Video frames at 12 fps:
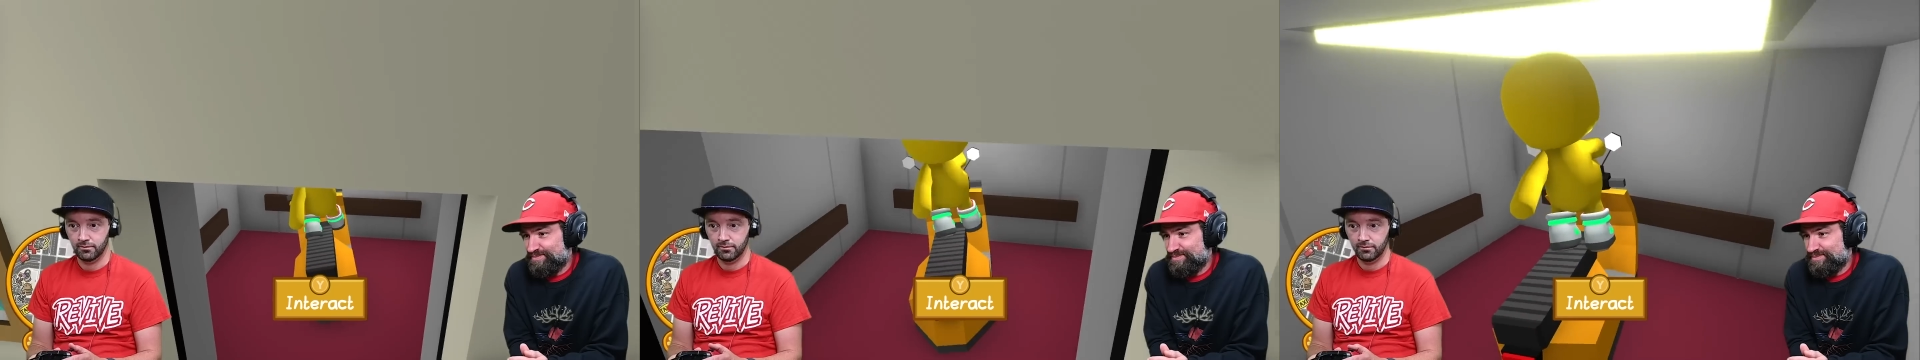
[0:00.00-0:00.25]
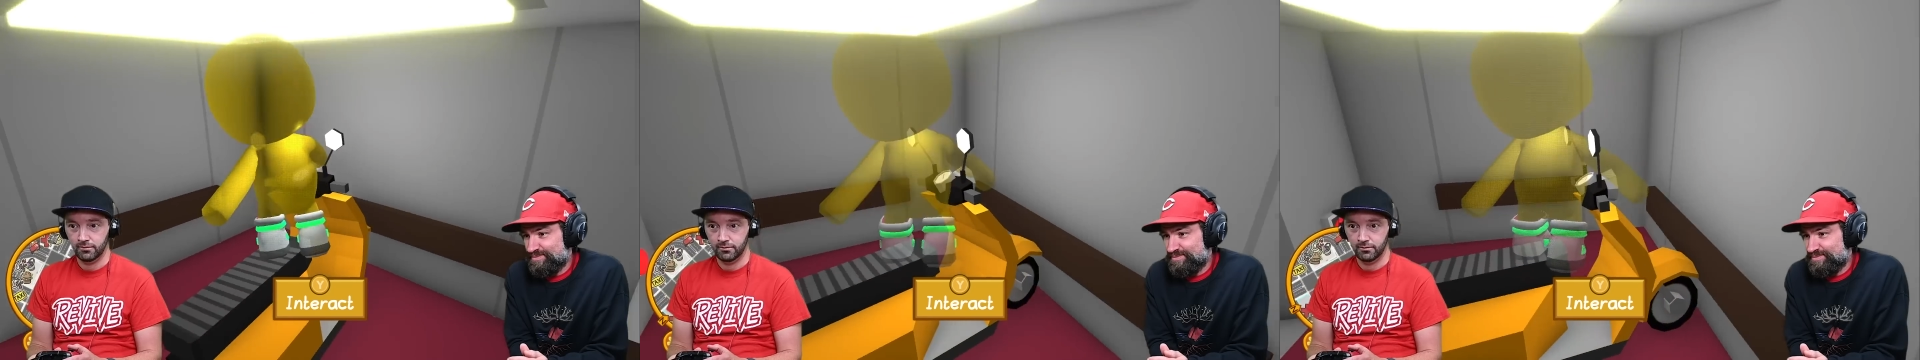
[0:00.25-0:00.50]

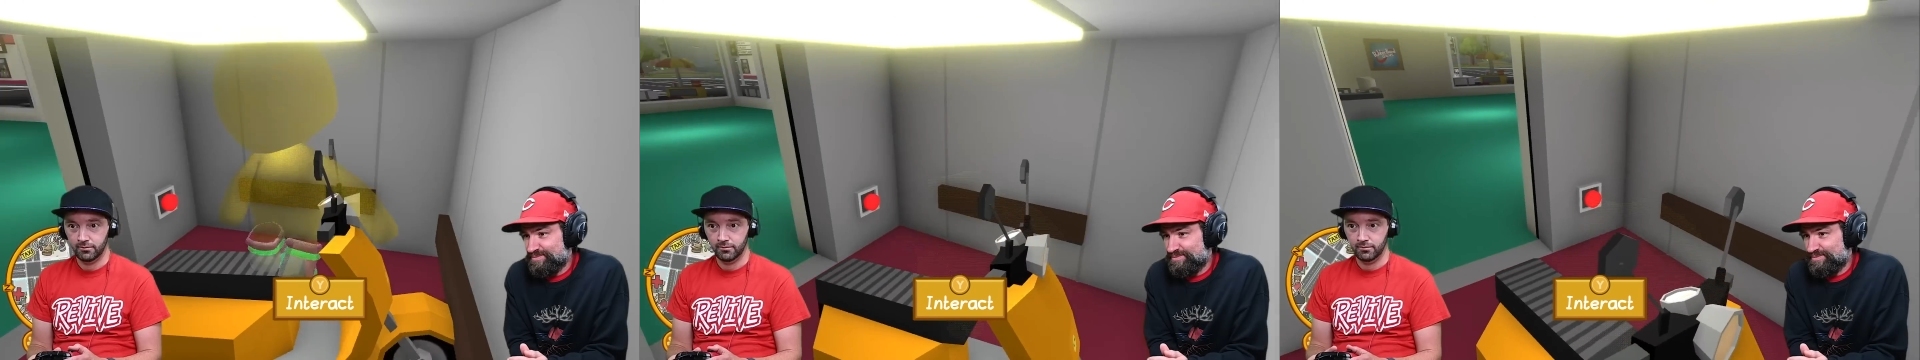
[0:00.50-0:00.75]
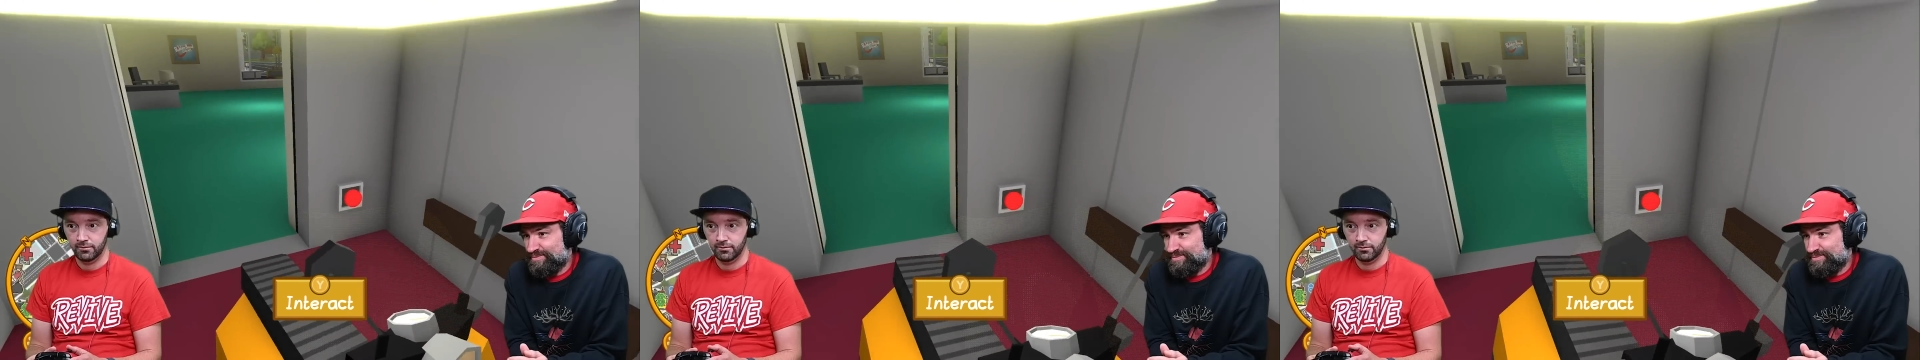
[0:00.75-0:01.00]

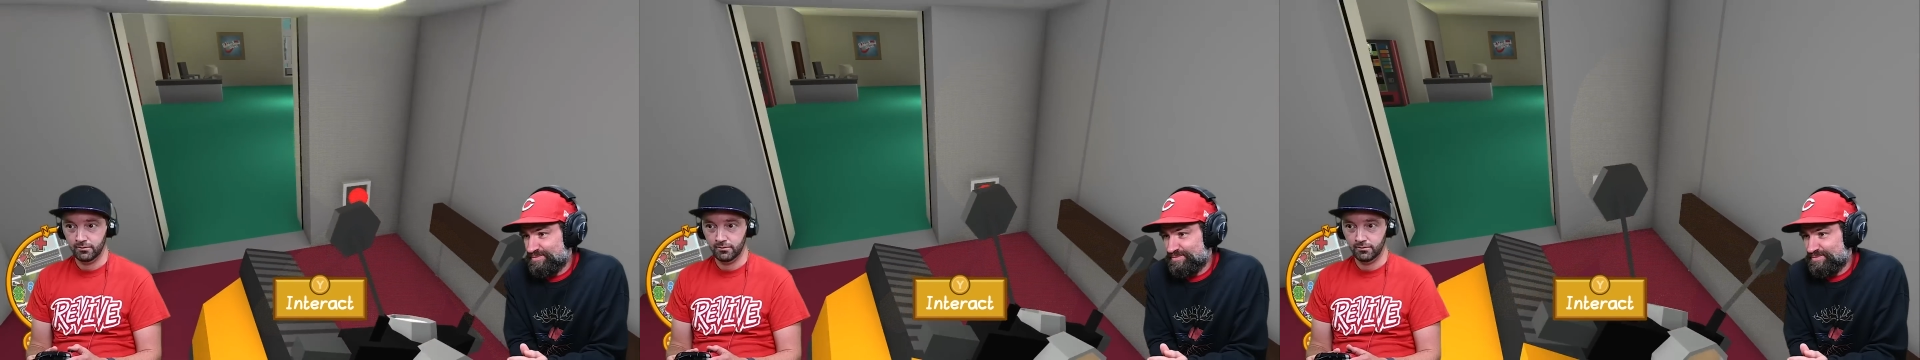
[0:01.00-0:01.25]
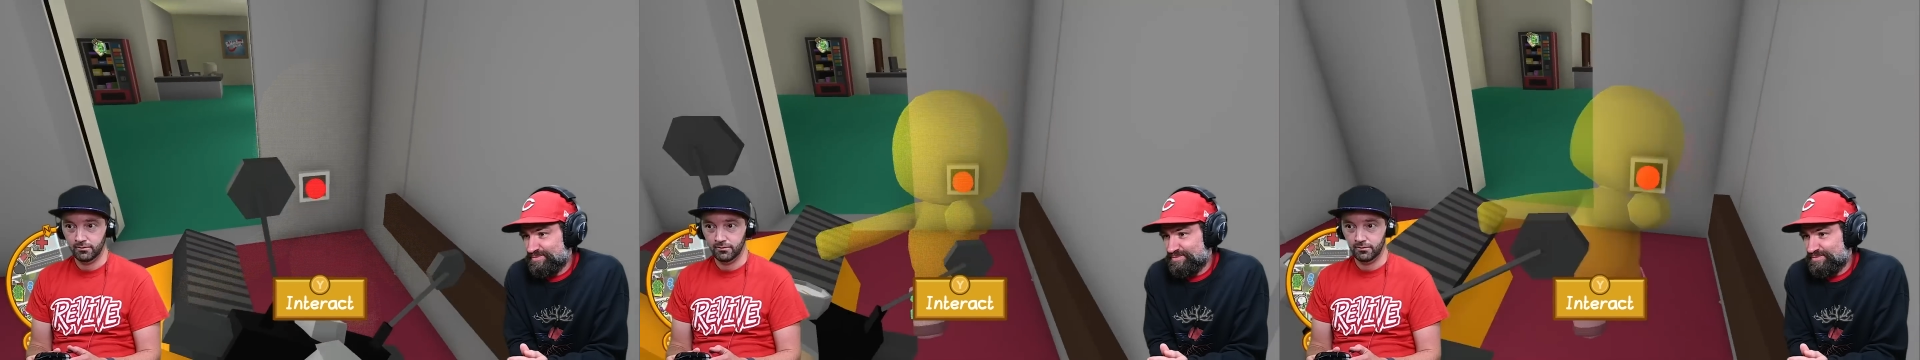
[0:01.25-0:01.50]

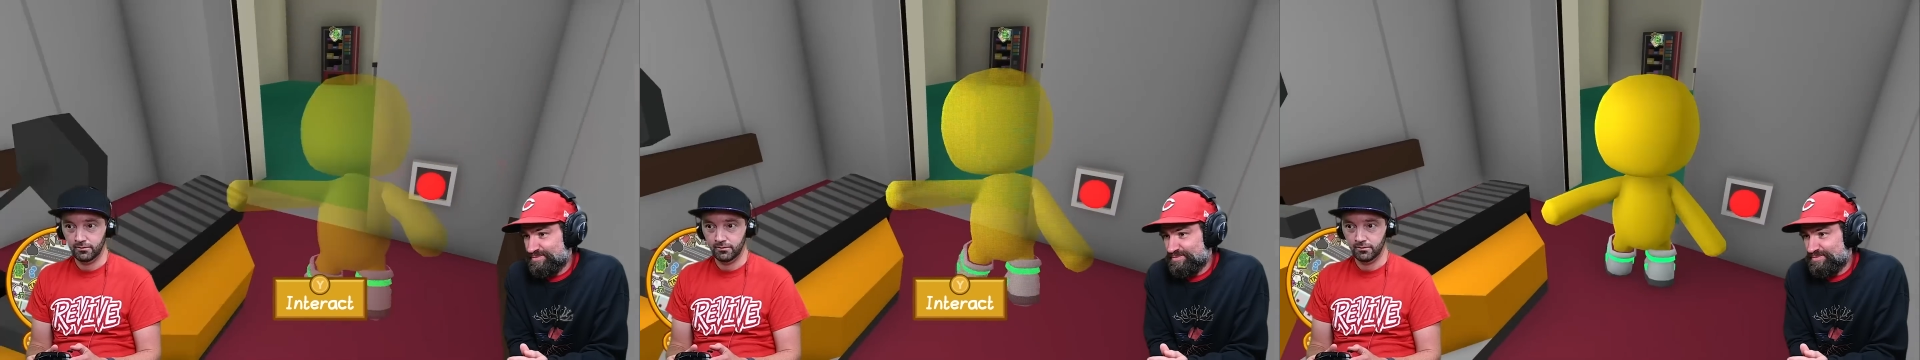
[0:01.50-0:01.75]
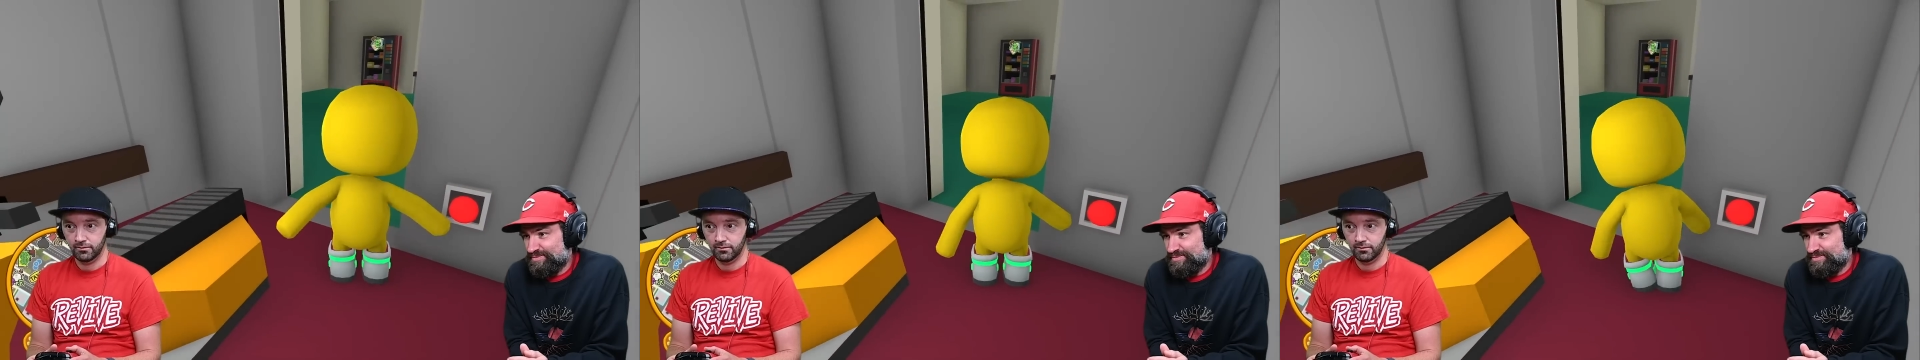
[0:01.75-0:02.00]

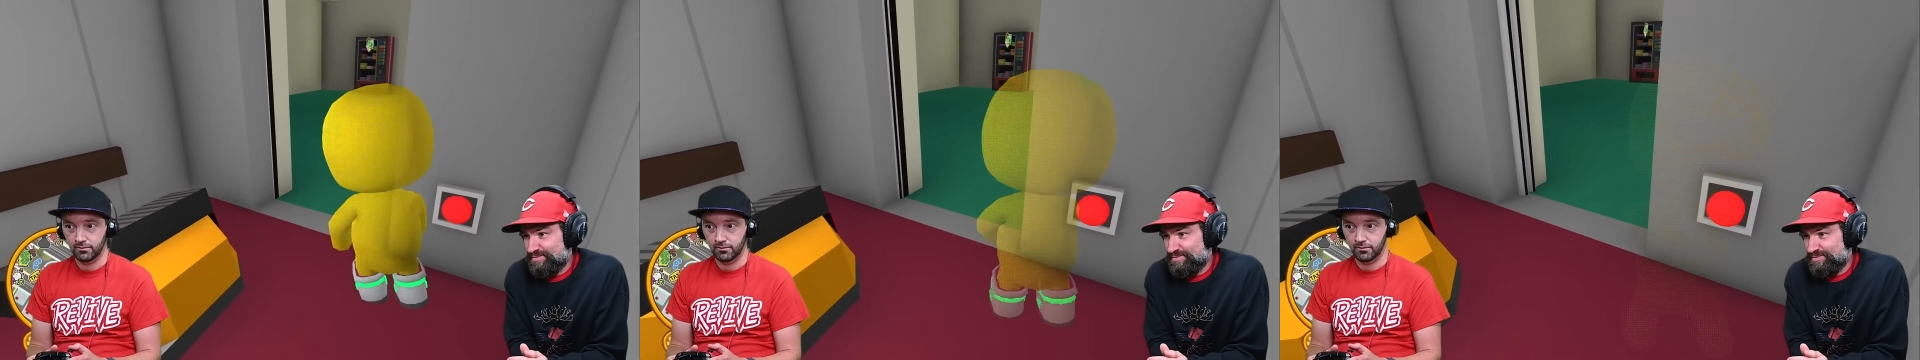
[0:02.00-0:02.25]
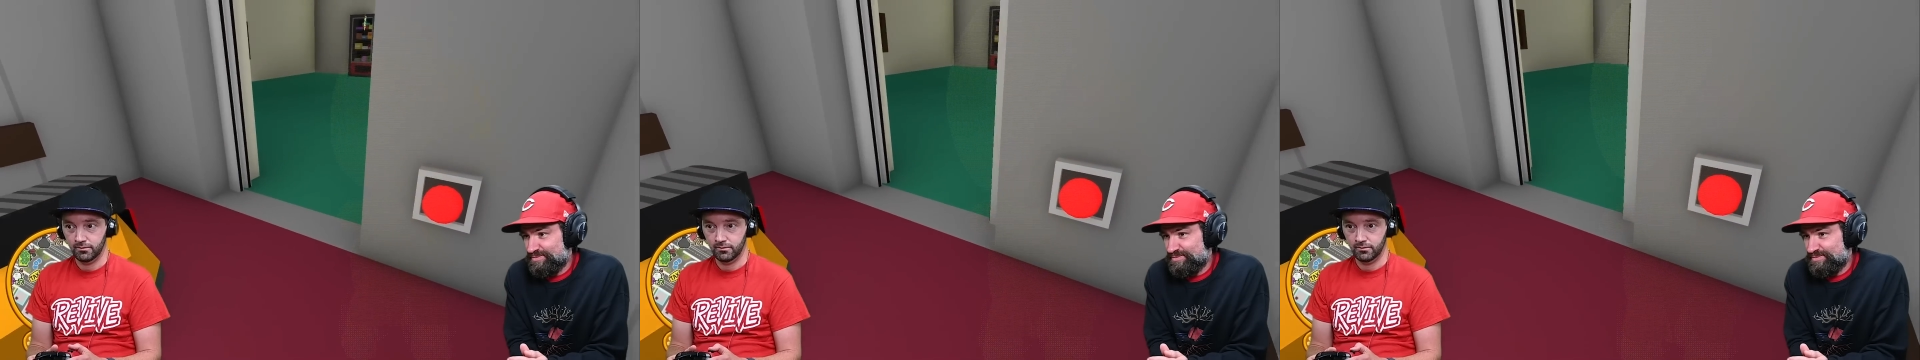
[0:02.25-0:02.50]

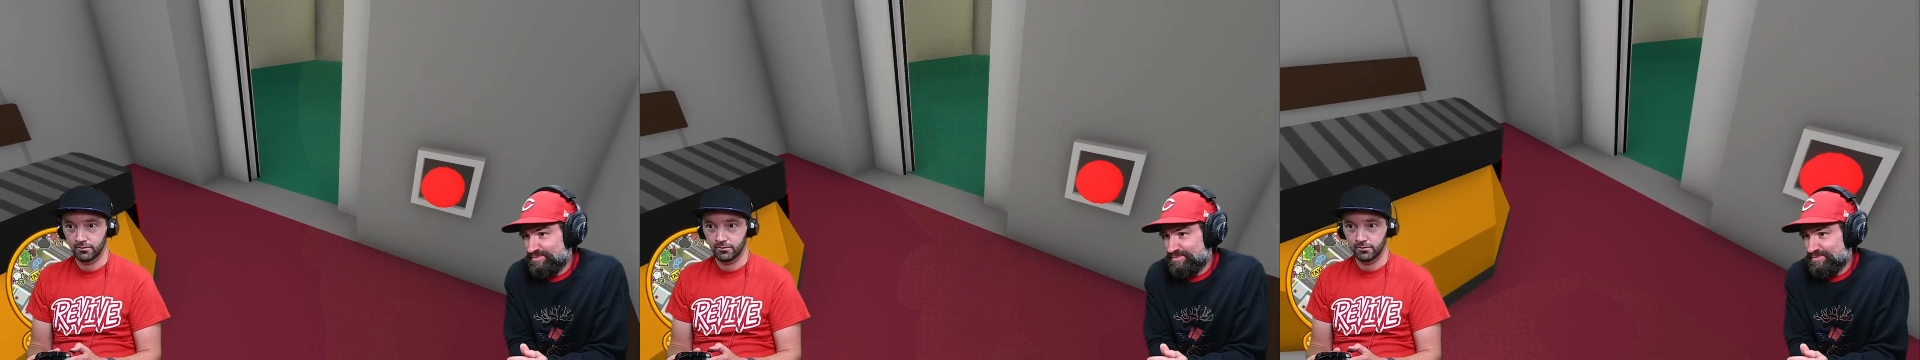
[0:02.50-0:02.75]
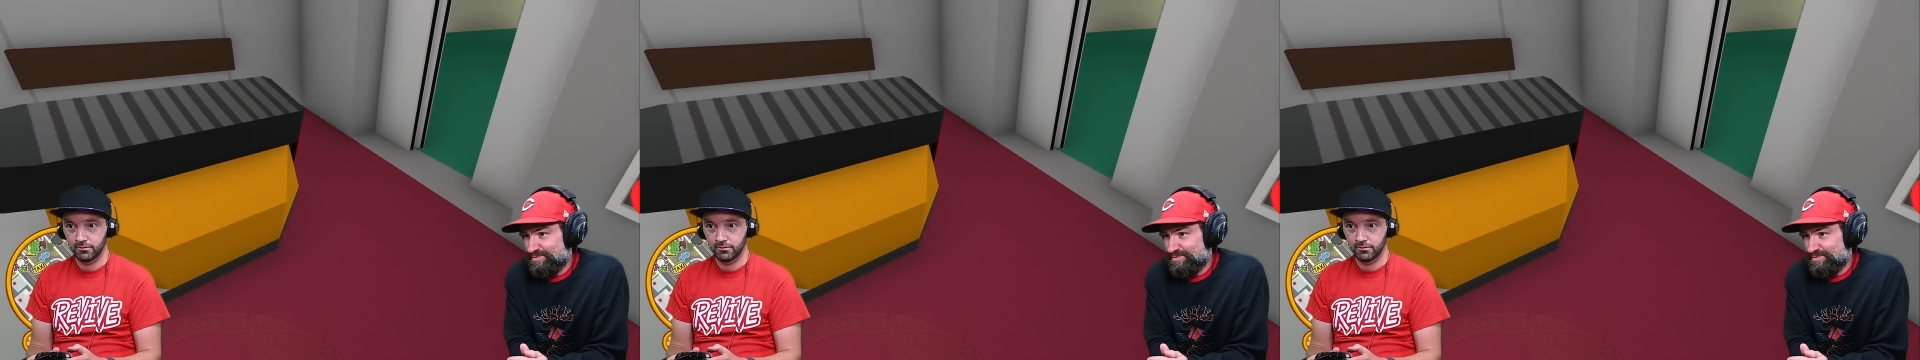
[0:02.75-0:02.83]
[no speech]